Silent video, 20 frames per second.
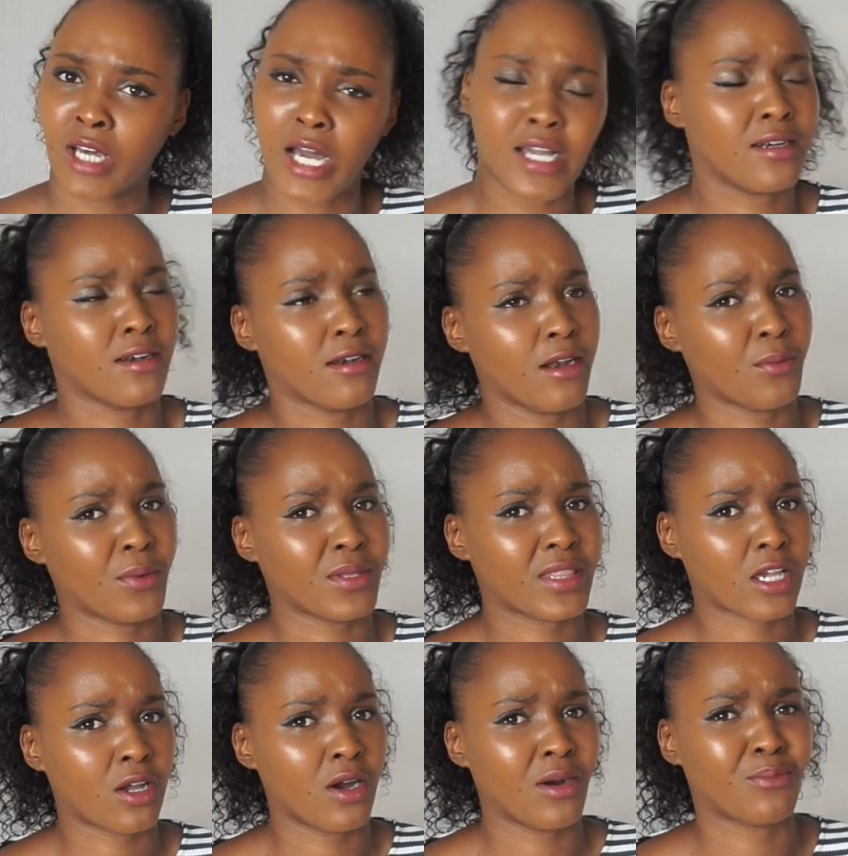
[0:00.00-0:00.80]
I don't know
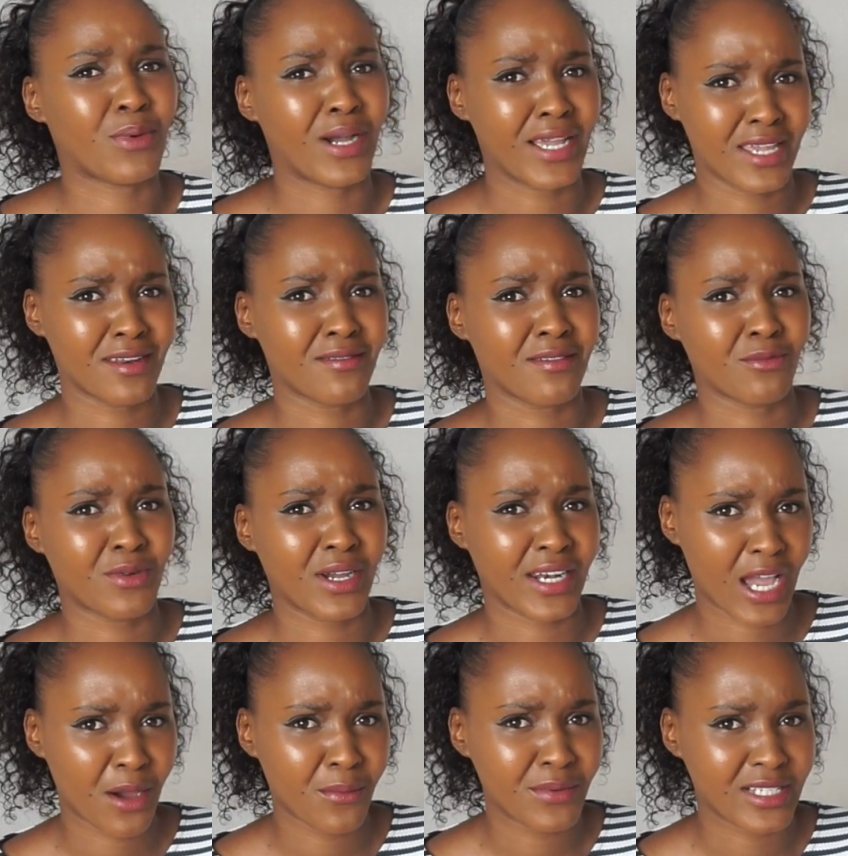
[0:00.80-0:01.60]
what they call, but
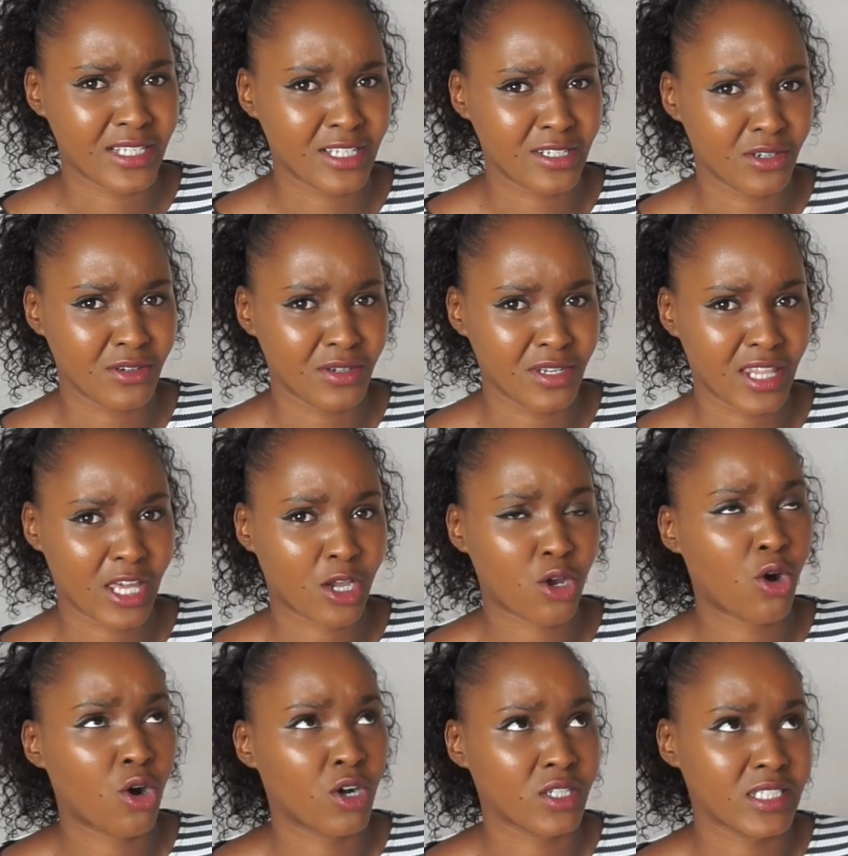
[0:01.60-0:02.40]
when I was in uni,
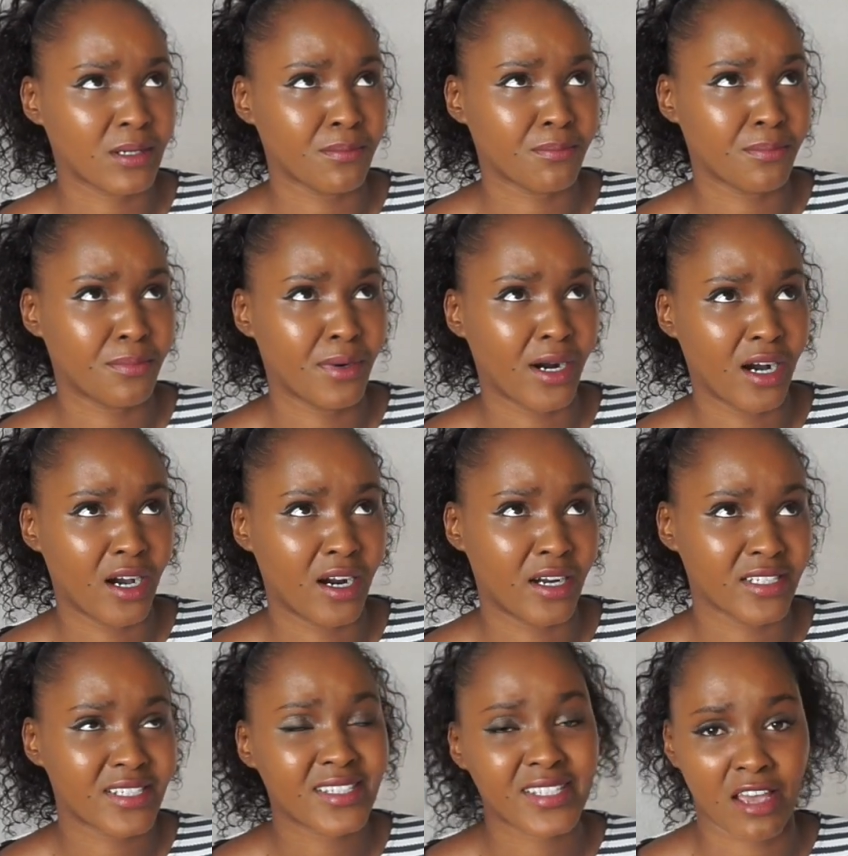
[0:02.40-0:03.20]
they called it
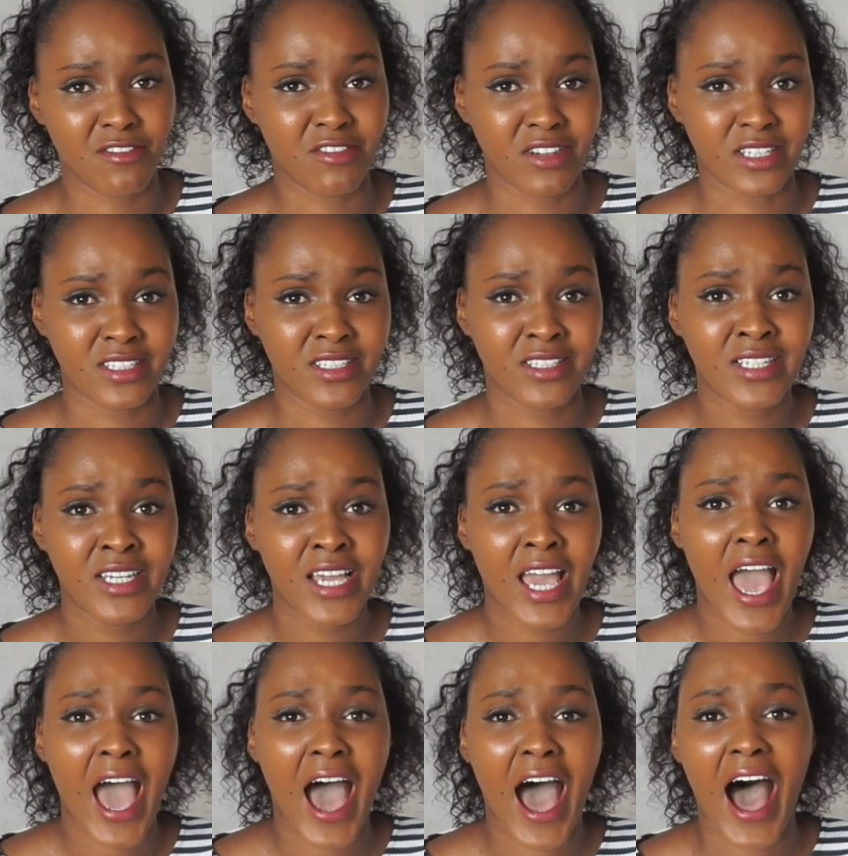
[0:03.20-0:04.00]
Bar 7,
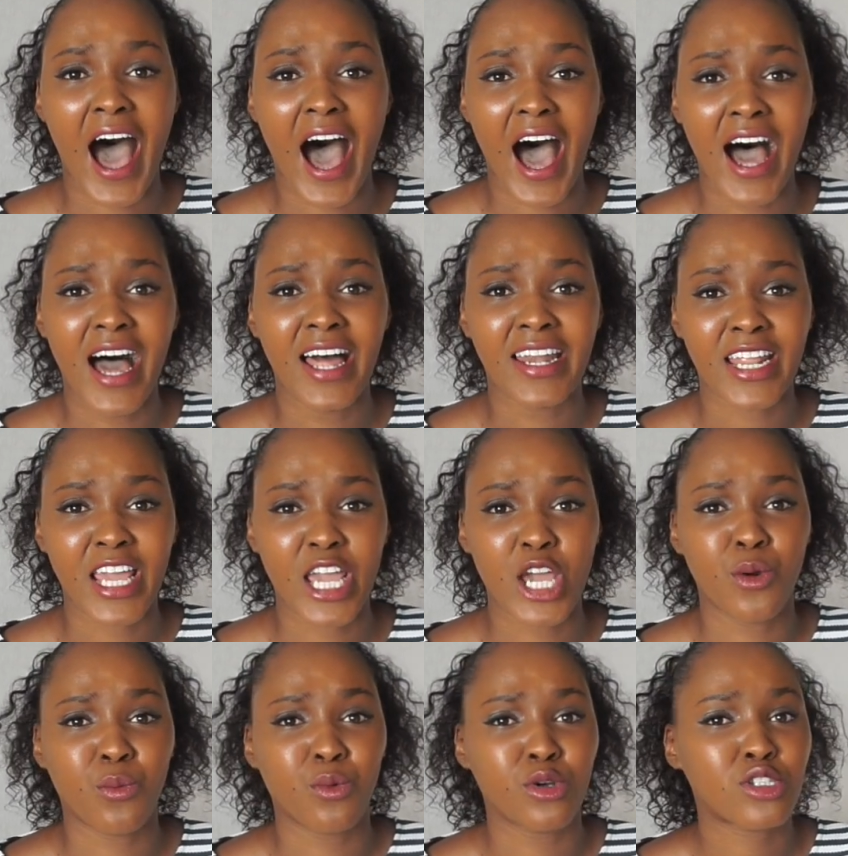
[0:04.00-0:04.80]
and
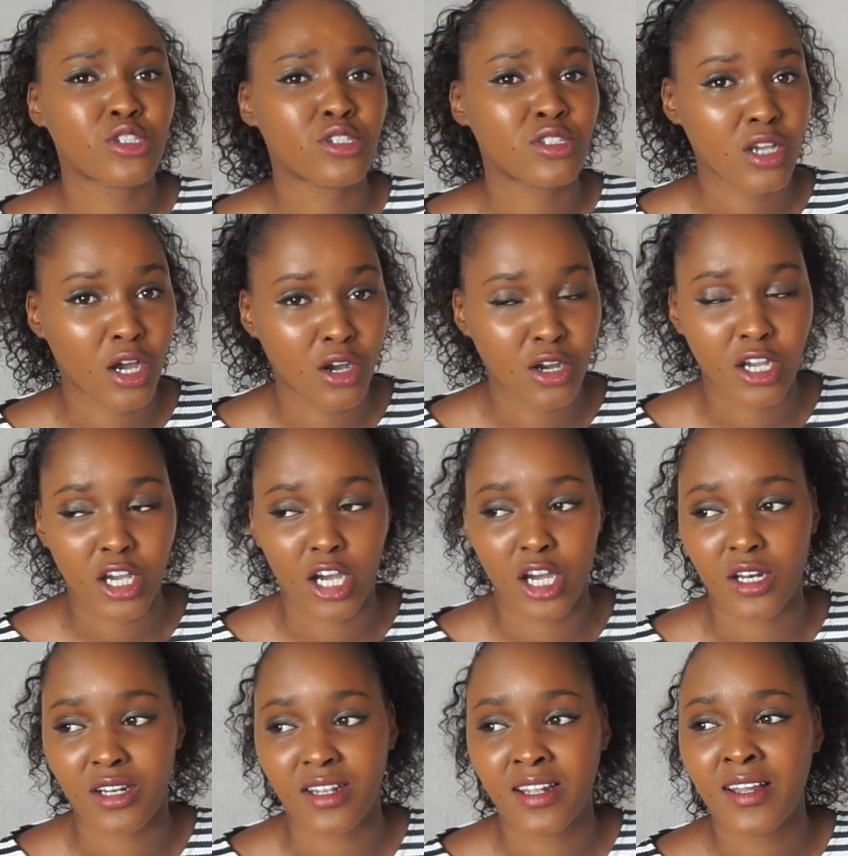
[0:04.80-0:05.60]
it was so
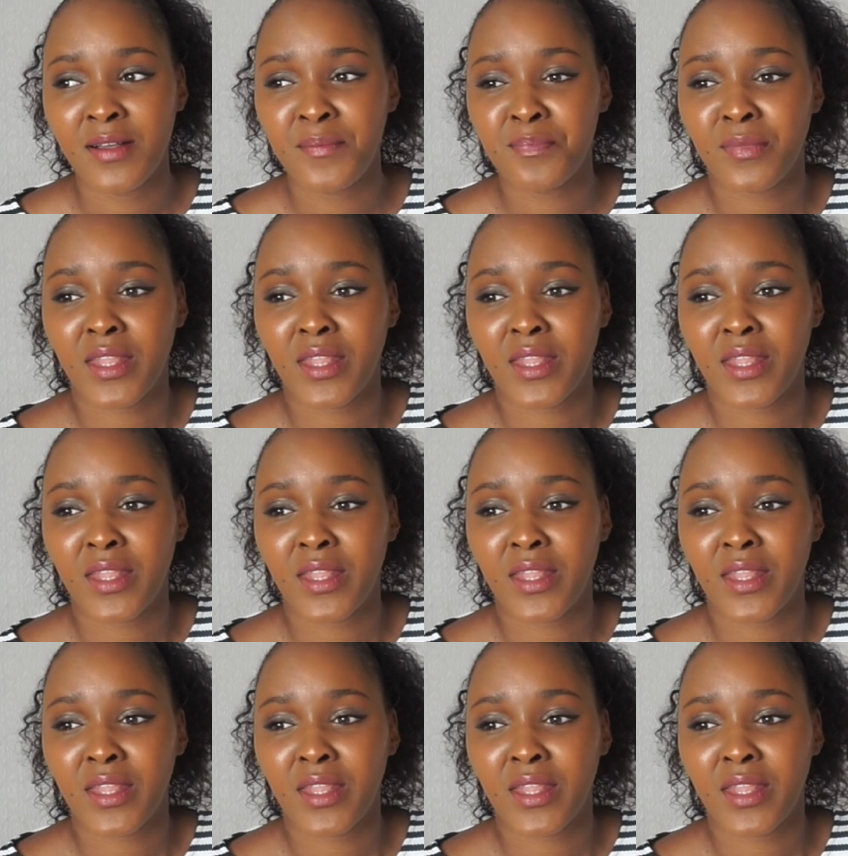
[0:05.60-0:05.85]
good.